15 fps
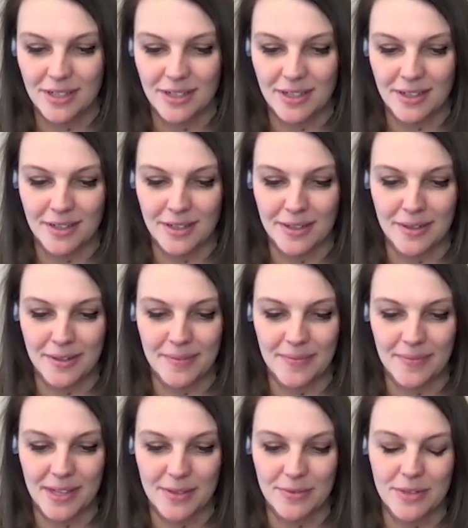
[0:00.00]

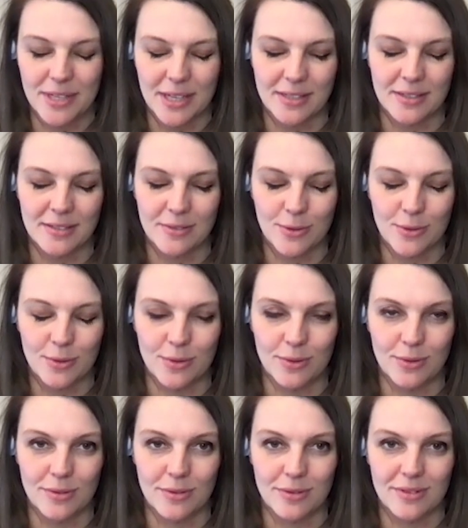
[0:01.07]
and we can
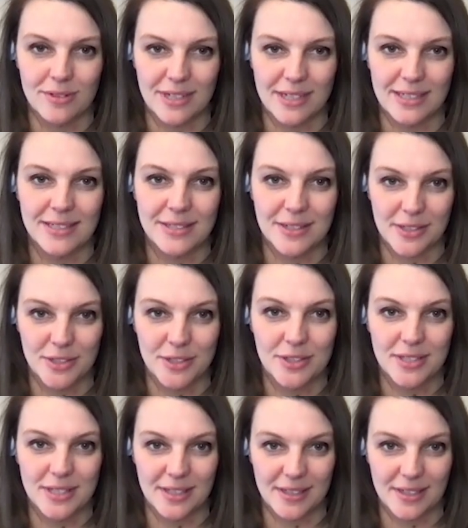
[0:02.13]
all like start
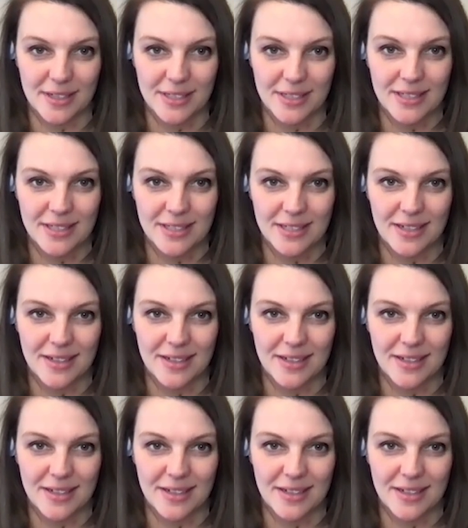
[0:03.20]
using this,